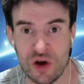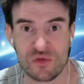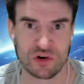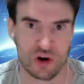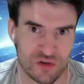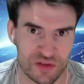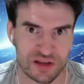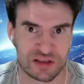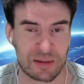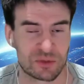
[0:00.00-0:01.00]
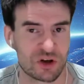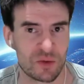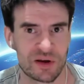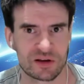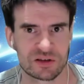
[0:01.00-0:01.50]
over and over the same
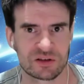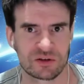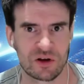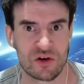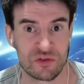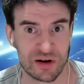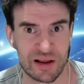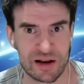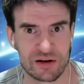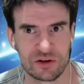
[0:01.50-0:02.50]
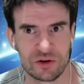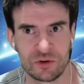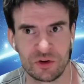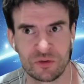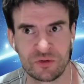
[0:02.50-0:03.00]
topics over and again,
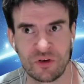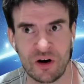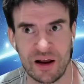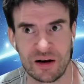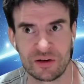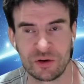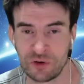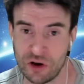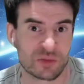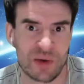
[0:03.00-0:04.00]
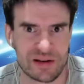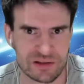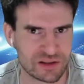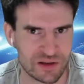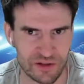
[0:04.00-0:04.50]
you'll notice
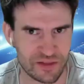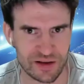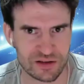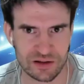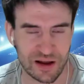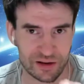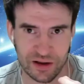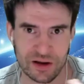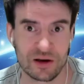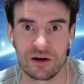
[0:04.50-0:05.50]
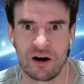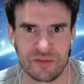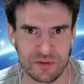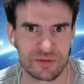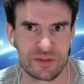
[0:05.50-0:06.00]
patterns in the things like,
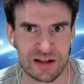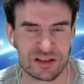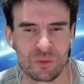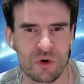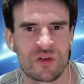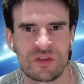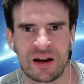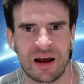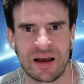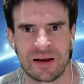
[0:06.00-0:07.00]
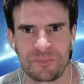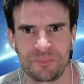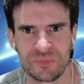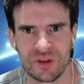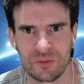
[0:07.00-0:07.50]
oh, that's a word that I
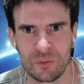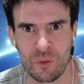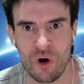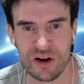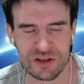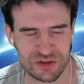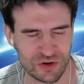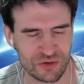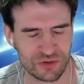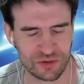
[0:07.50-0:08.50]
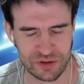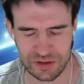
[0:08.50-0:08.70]
wanted to